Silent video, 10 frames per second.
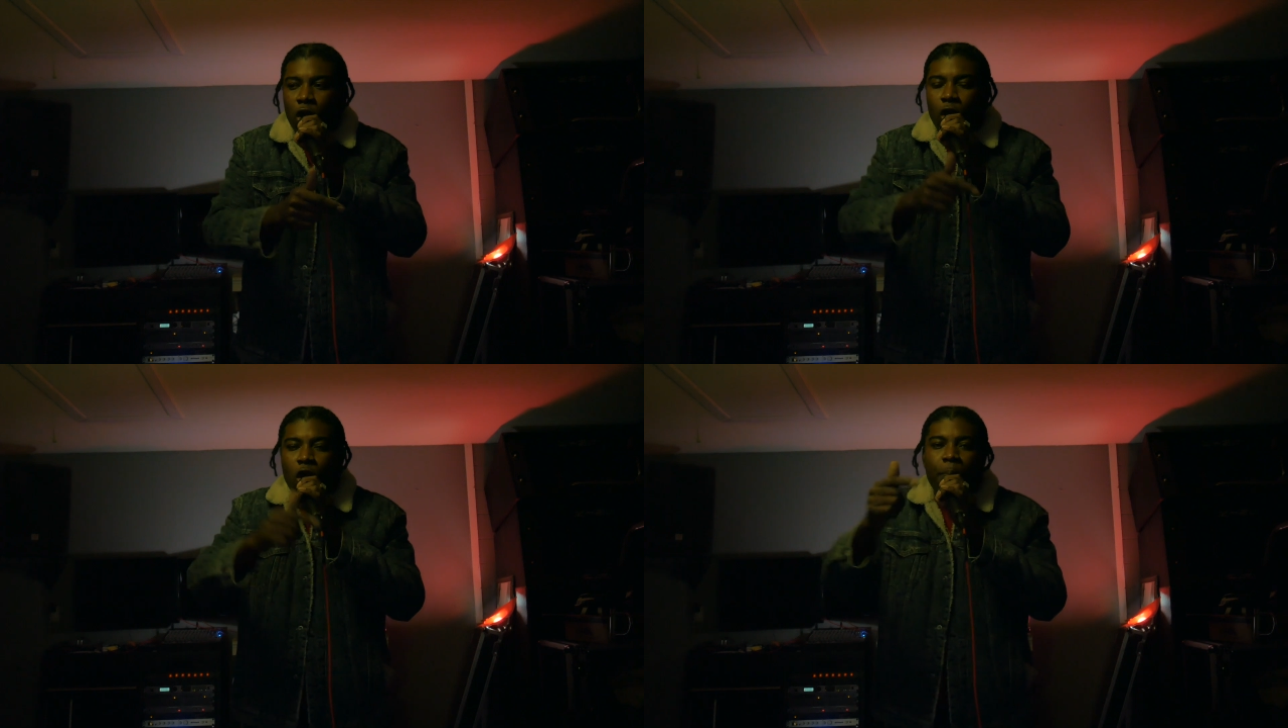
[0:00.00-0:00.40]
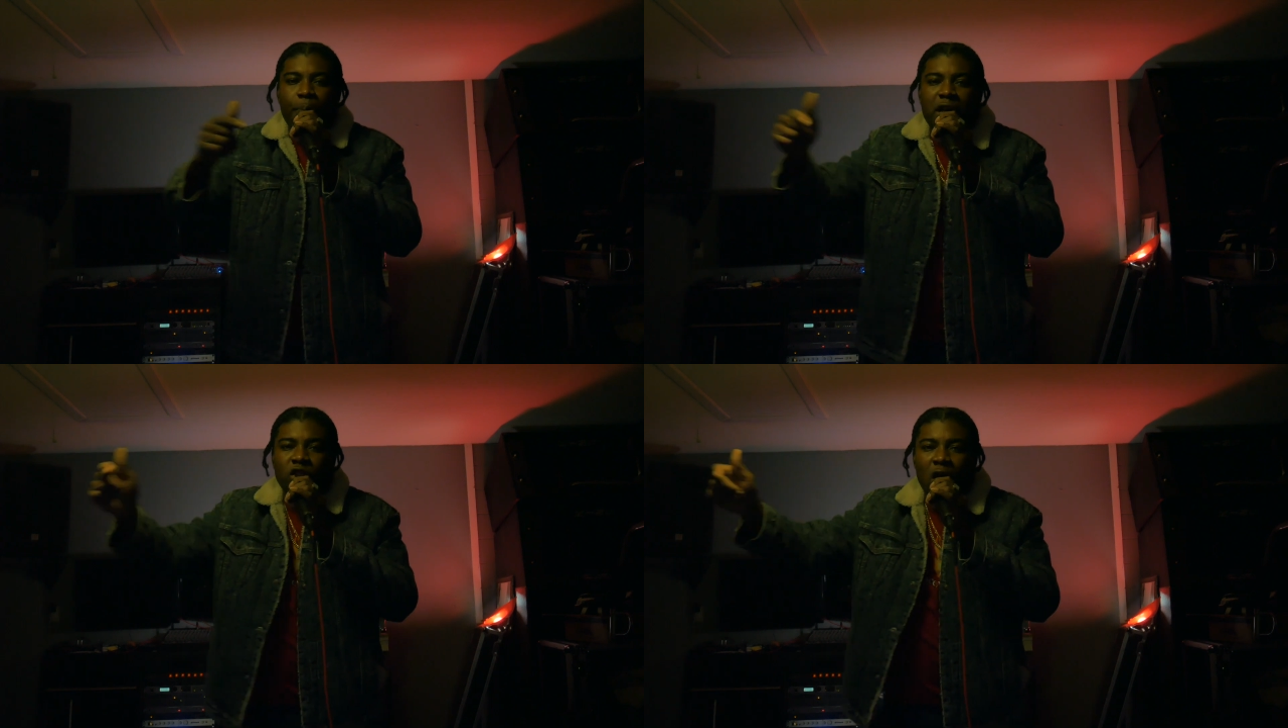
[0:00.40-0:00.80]

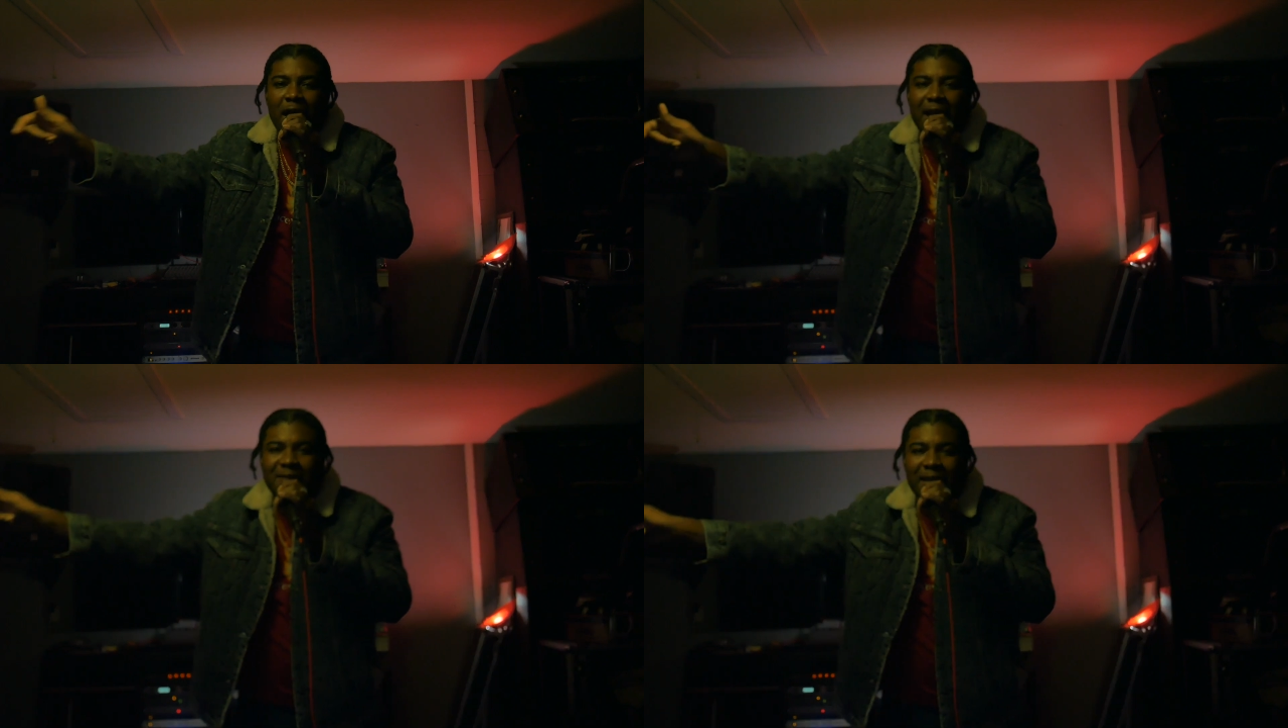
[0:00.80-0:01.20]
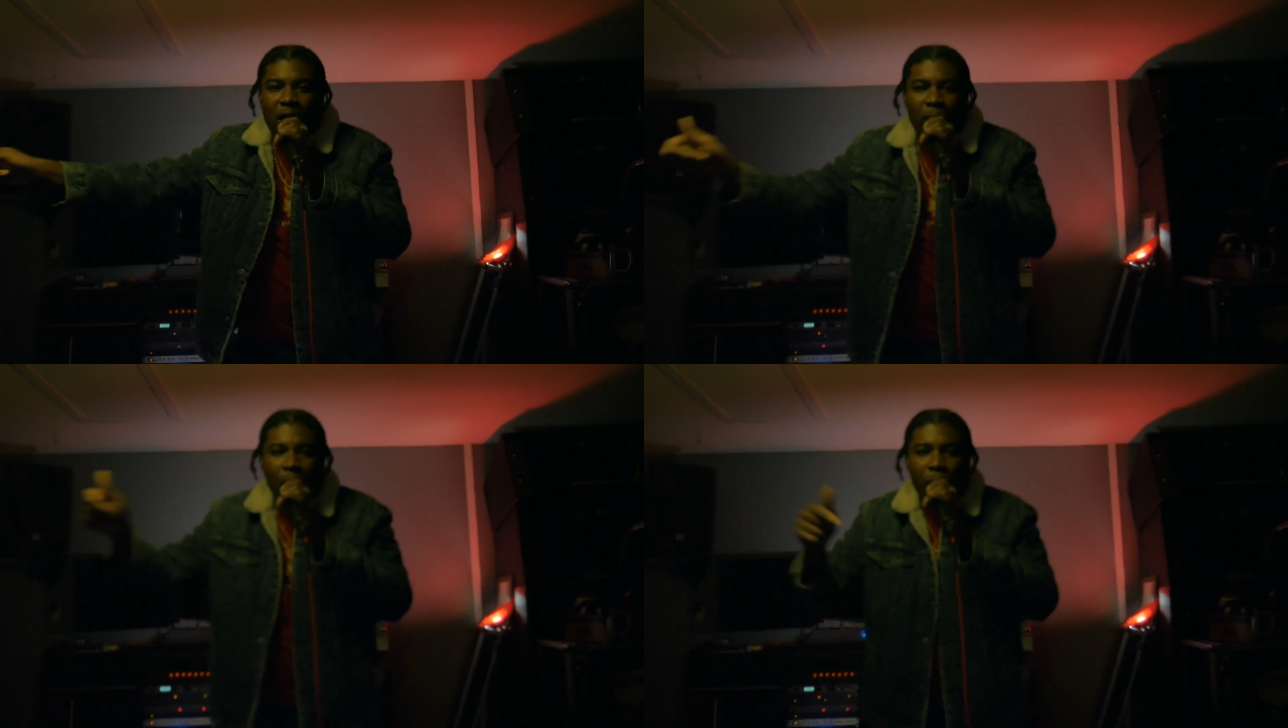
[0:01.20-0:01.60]
Compared to other
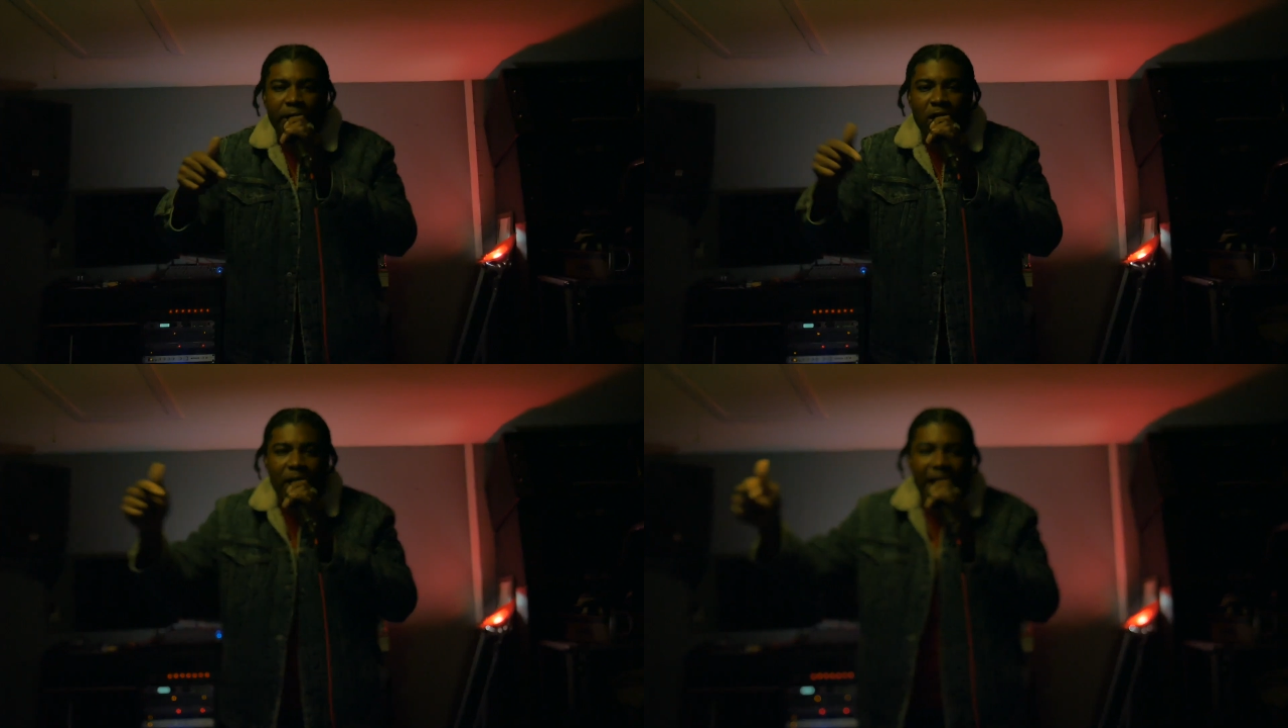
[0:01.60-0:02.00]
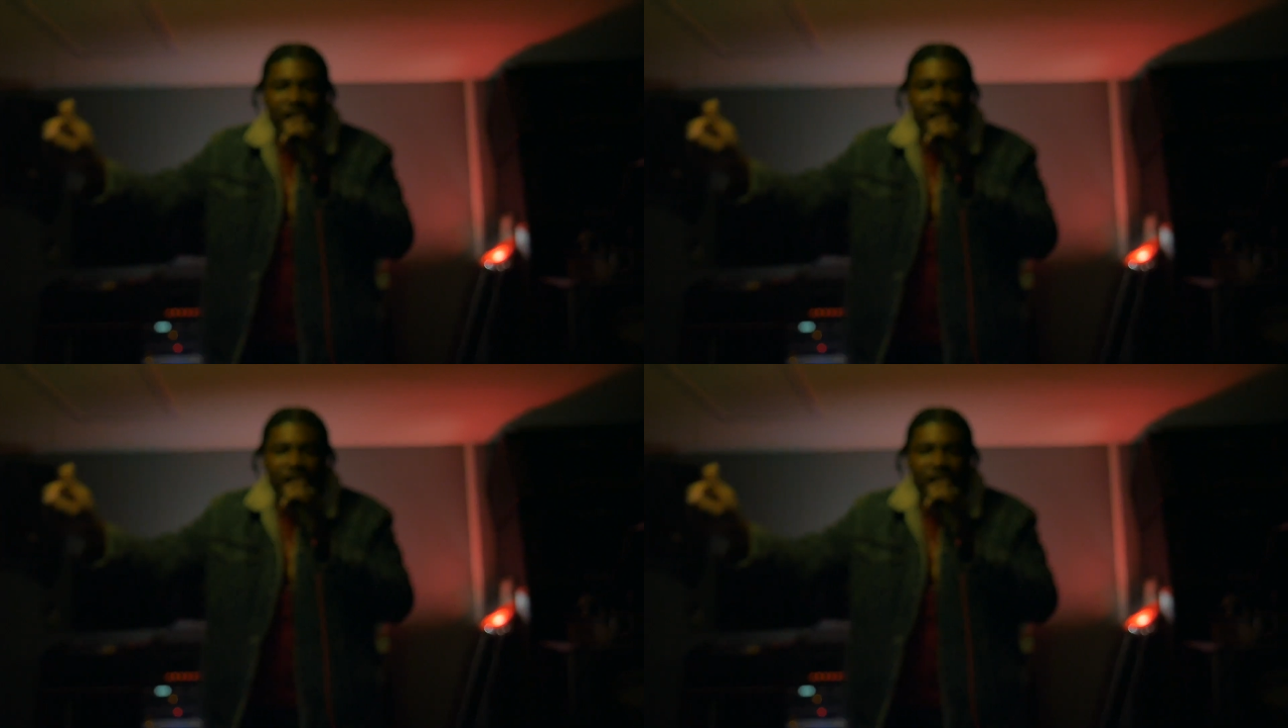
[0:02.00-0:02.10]
songs we're out there right